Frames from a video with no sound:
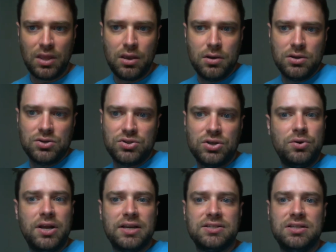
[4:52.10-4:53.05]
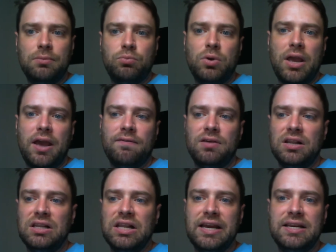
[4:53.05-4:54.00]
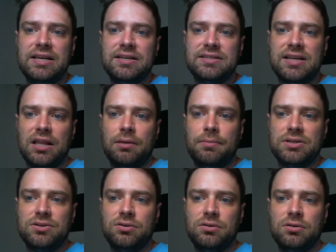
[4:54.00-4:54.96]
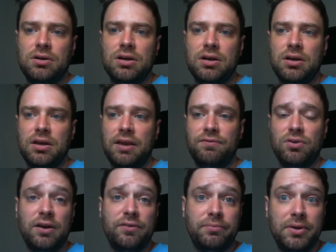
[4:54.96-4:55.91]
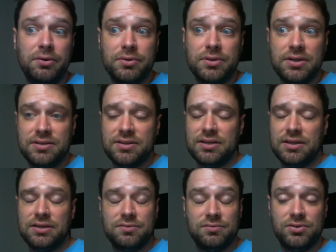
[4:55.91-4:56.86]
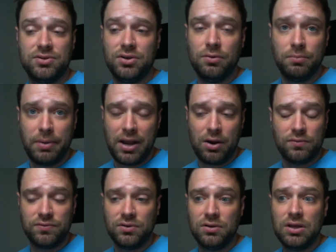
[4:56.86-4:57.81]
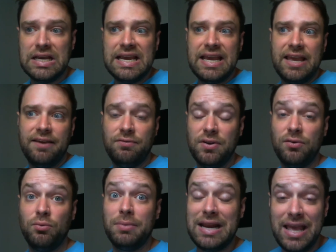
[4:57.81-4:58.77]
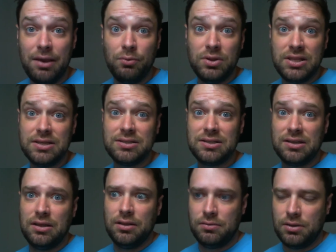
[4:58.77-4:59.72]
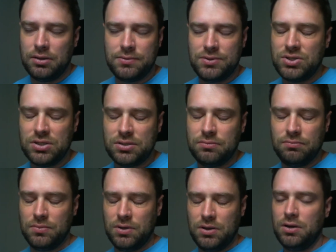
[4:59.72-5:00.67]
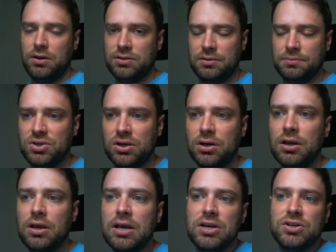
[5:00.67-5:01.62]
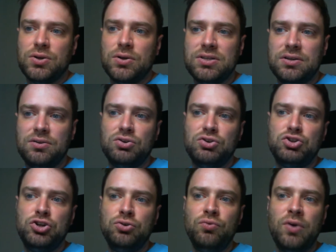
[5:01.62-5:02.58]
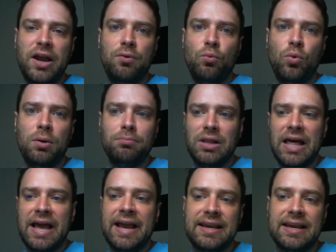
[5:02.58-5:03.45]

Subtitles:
So next up, we have Lightning Skelemental. If you're not familiar with this thing is so powerful. If you've never been hit with this, it's just, it's absurd. So it's a 2 red, 1 black,